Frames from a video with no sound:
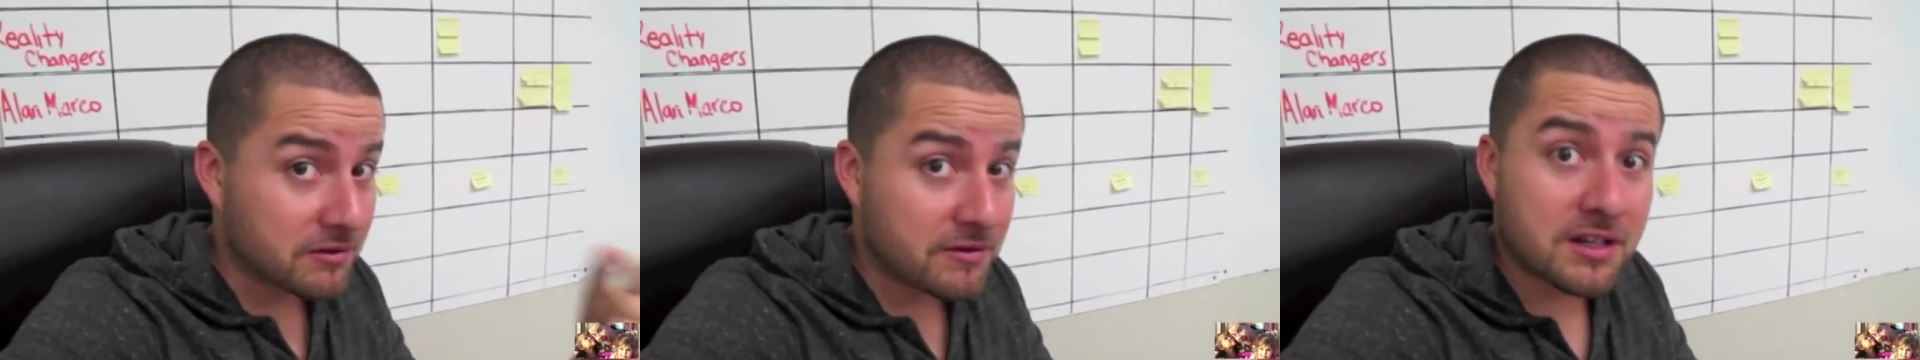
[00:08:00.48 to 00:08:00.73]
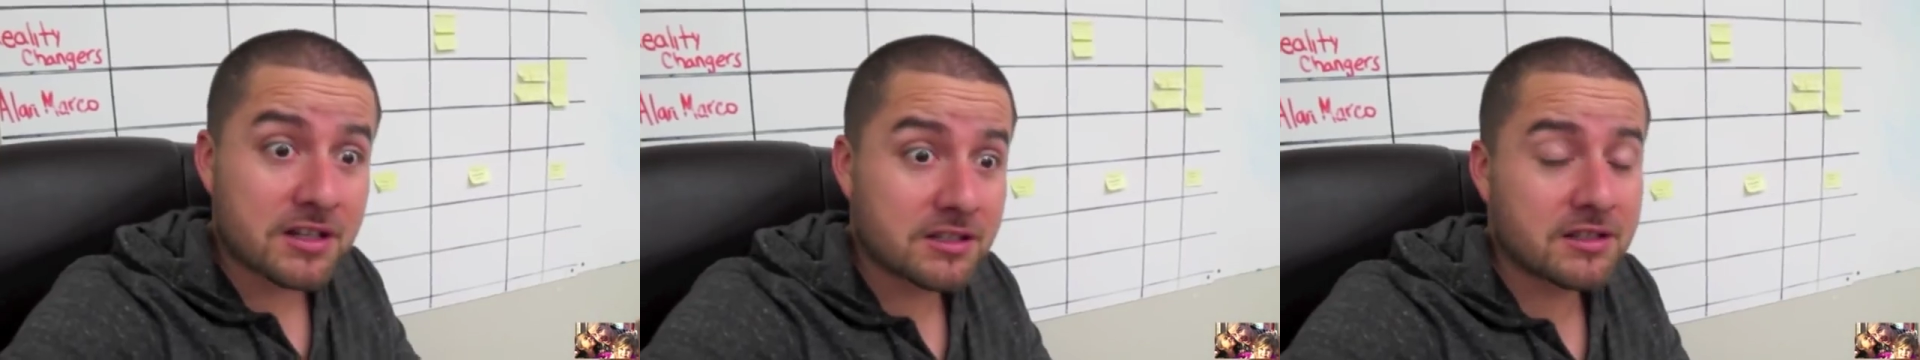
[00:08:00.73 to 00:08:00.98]

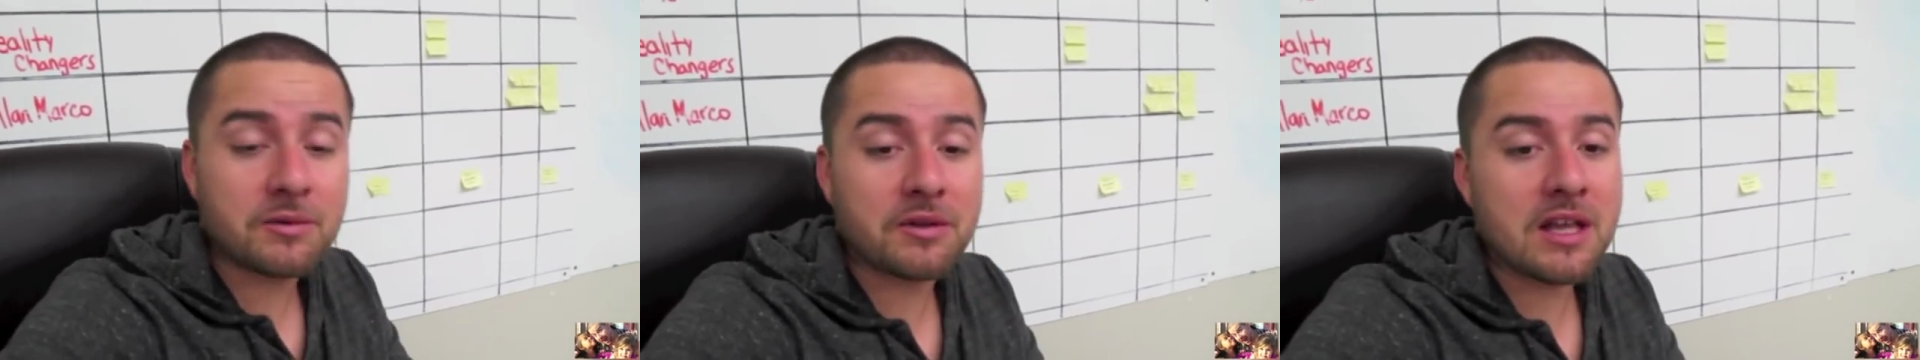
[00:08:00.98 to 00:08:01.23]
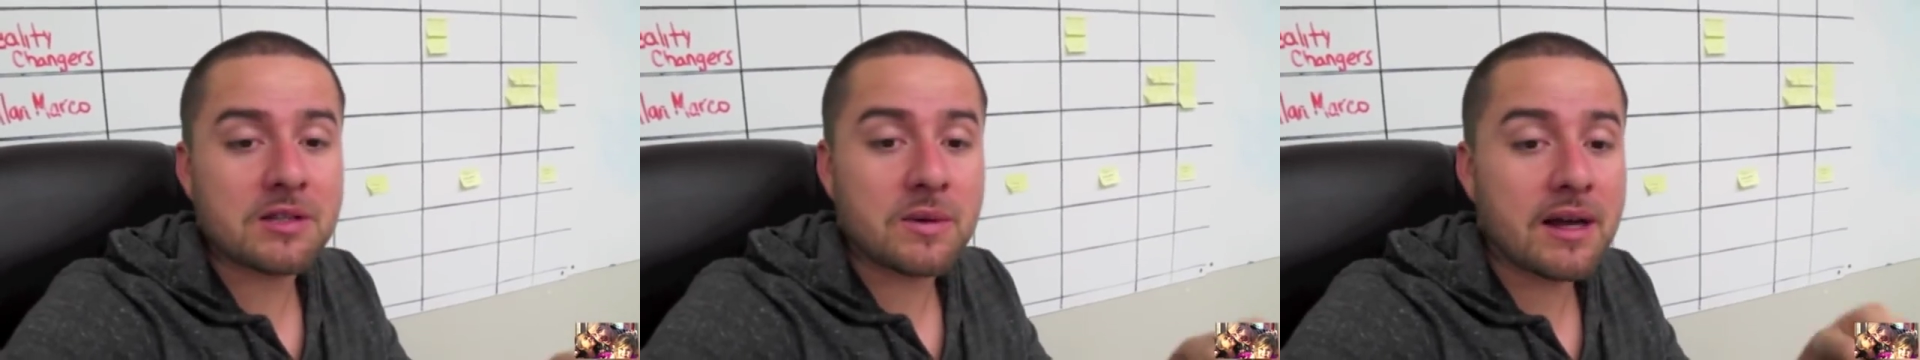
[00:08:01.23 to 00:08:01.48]
finished well
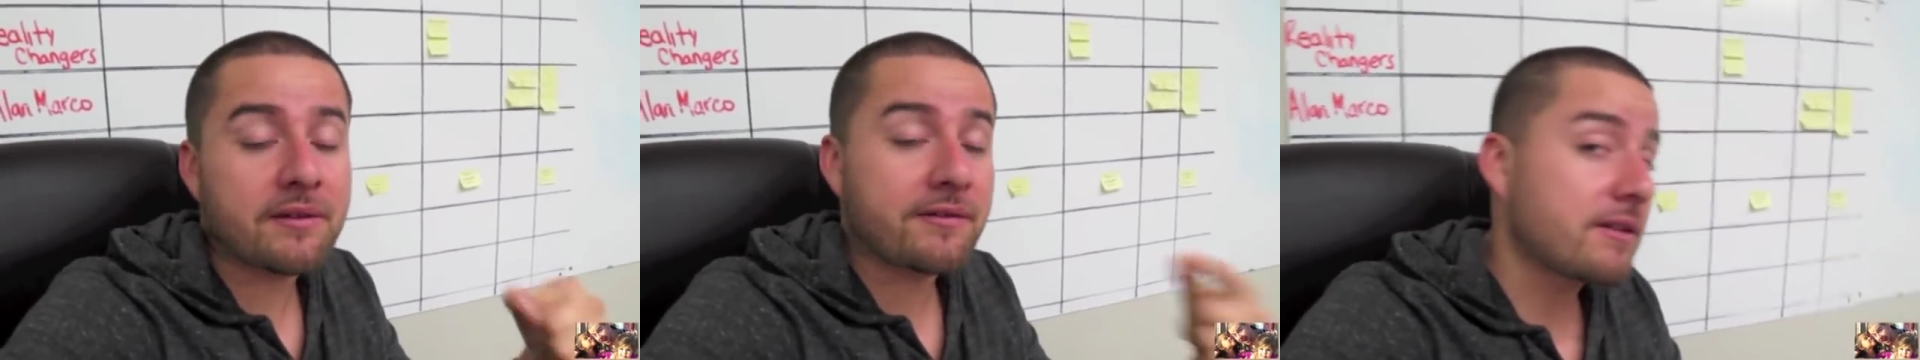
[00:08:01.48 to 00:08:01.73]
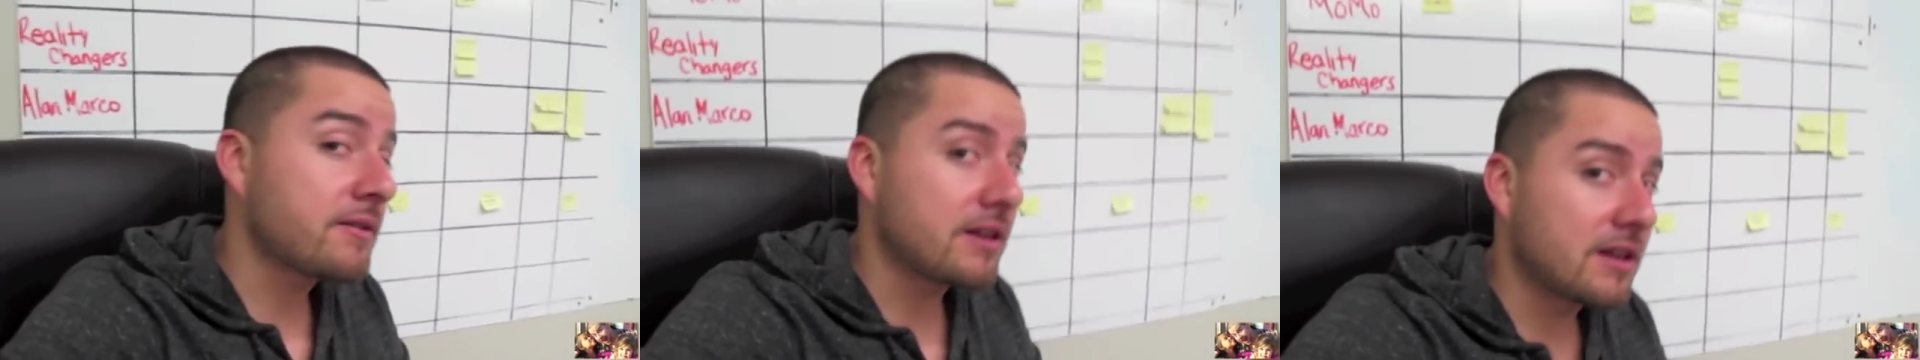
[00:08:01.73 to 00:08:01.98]
that's why i
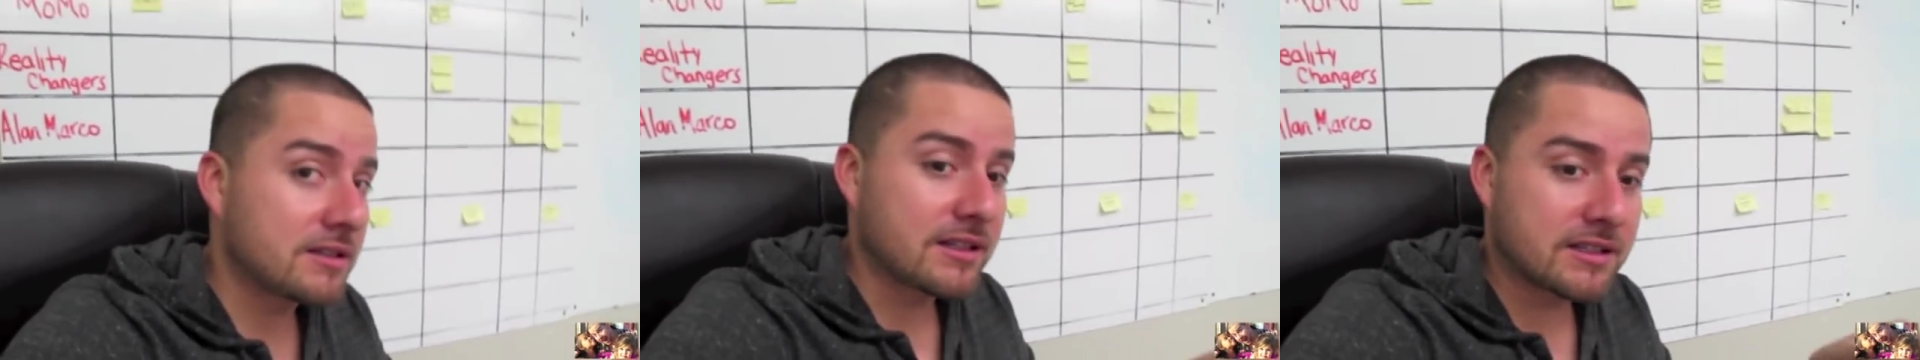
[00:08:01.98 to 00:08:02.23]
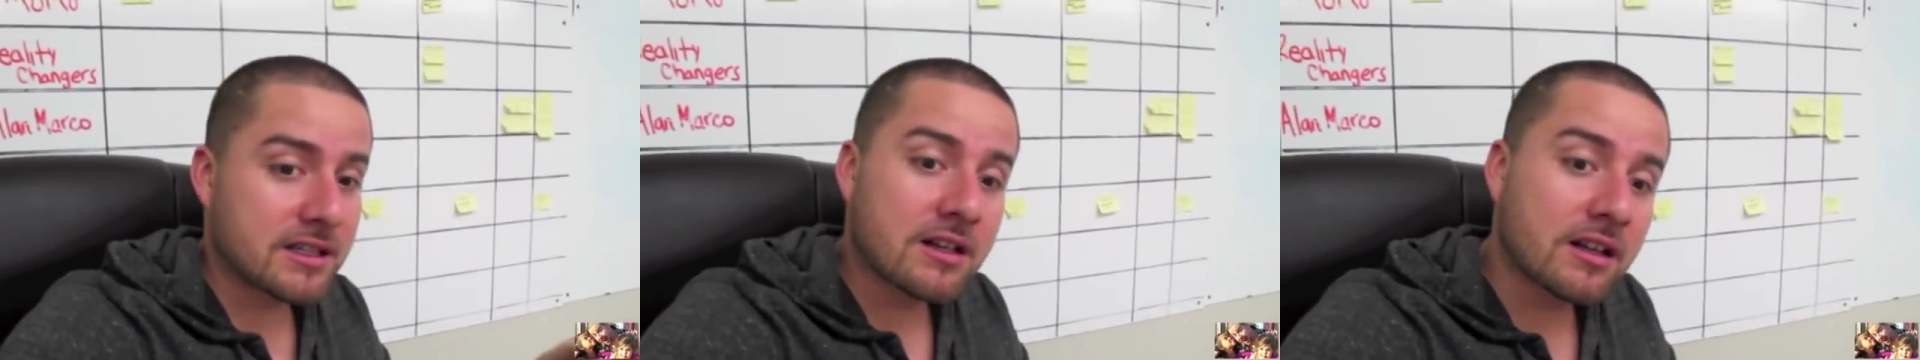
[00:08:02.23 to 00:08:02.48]
feel right now it's
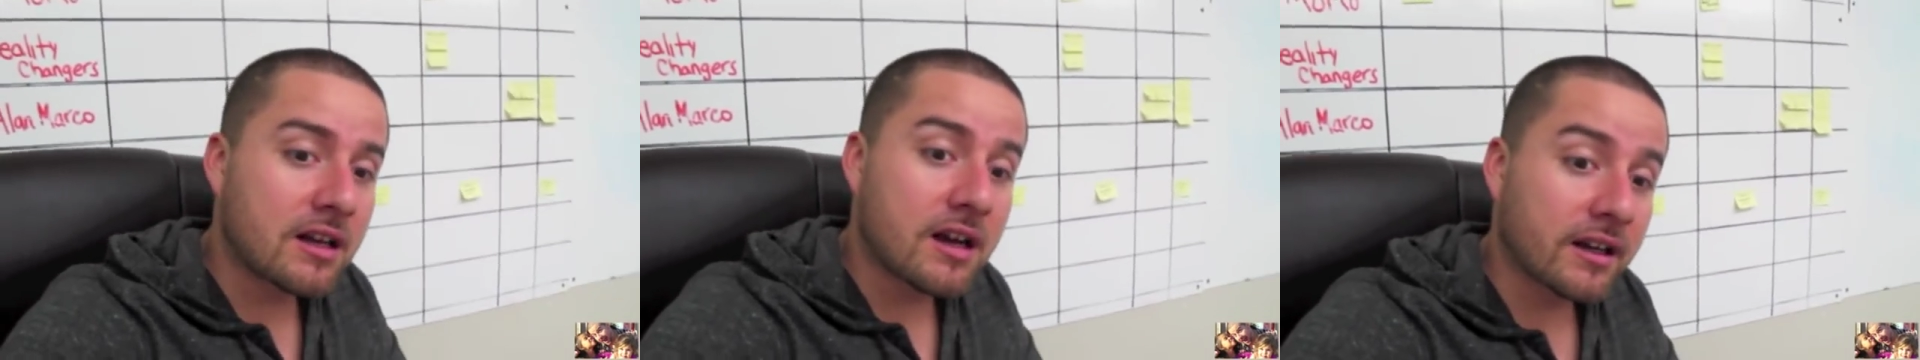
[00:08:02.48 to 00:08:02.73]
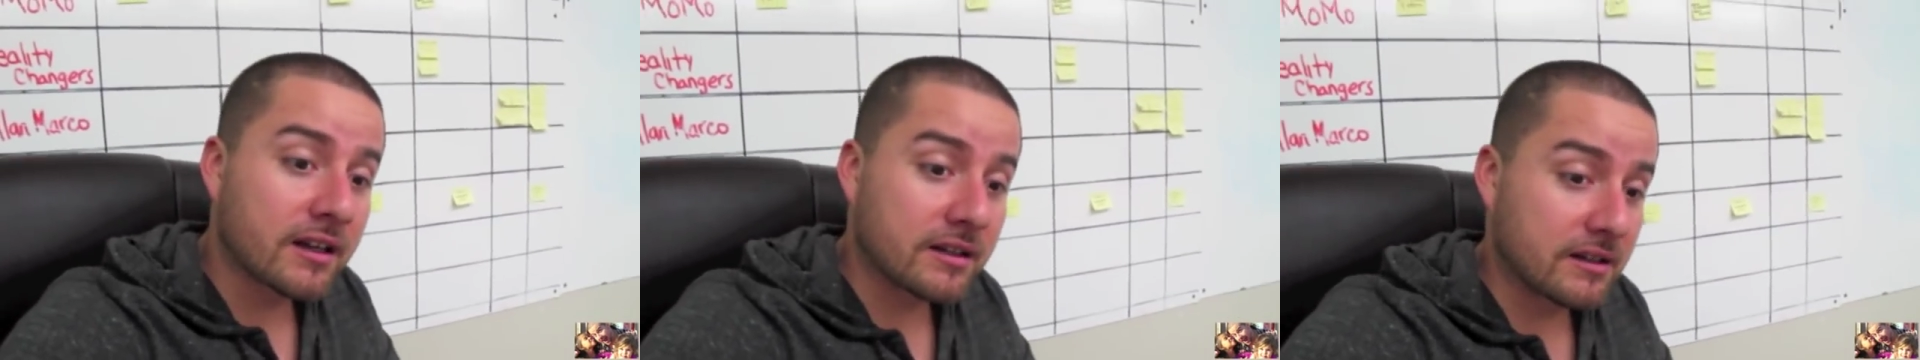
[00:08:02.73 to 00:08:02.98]
like 10
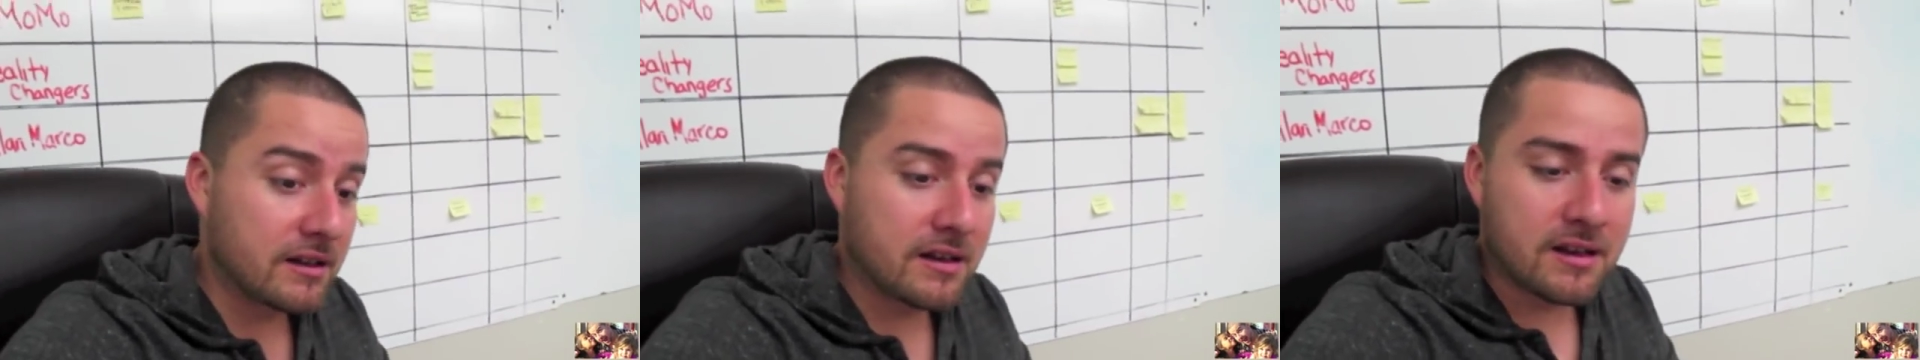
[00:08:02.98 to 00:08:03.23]
o'clock and